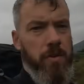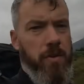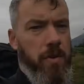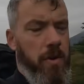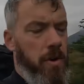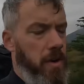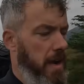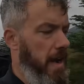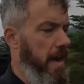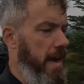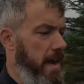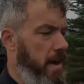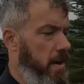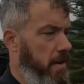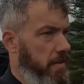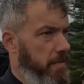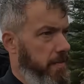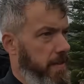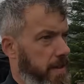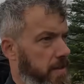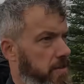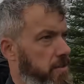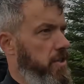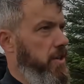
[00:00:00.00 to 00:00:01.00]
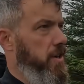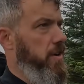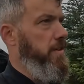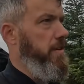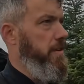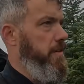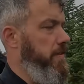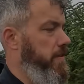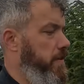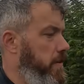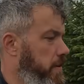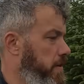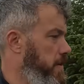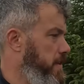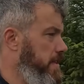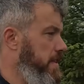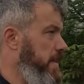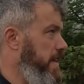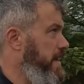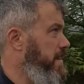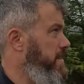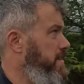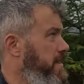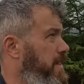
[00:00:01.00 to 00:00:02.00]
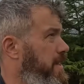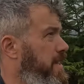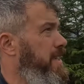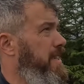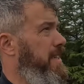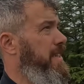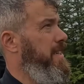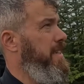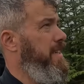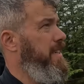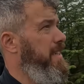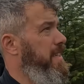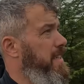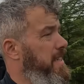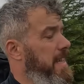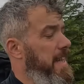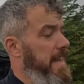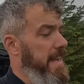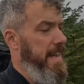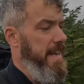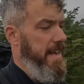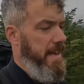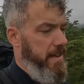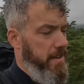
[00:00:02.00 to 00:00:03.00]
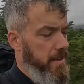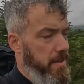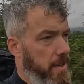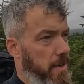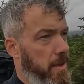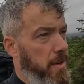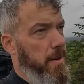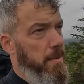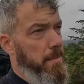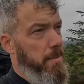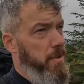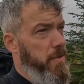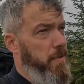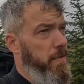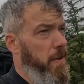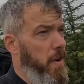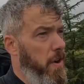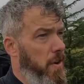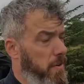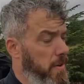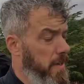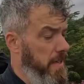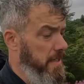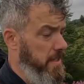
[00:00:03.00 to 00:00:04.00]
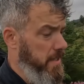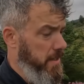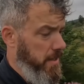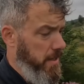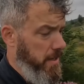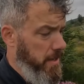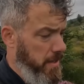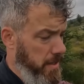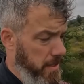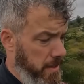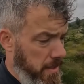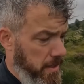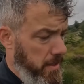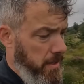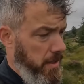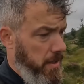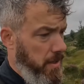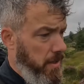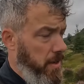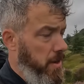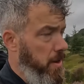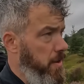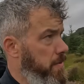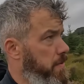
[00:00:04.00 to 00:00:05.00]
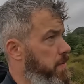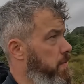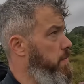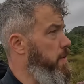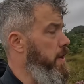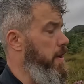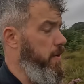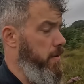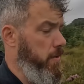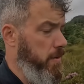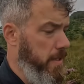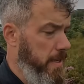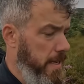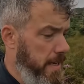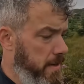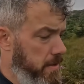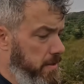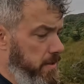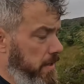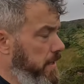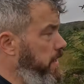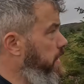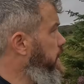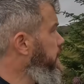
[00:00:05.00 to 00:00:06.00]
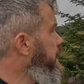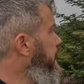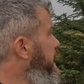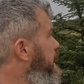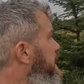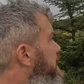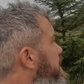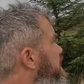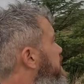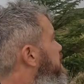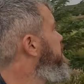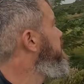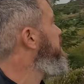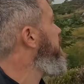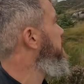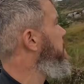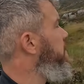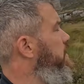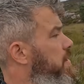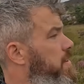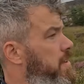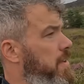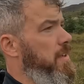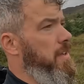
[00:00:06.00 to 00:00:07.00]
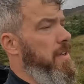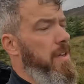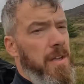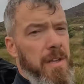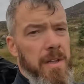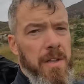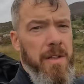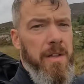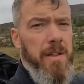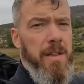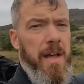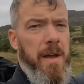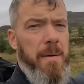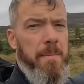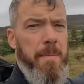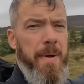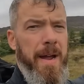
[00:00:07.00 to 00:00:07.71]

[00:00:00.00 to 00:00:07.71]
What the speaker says: Right, out of the enchanted forest now, and I'm as far east of the Rhinogs now as I can get. So that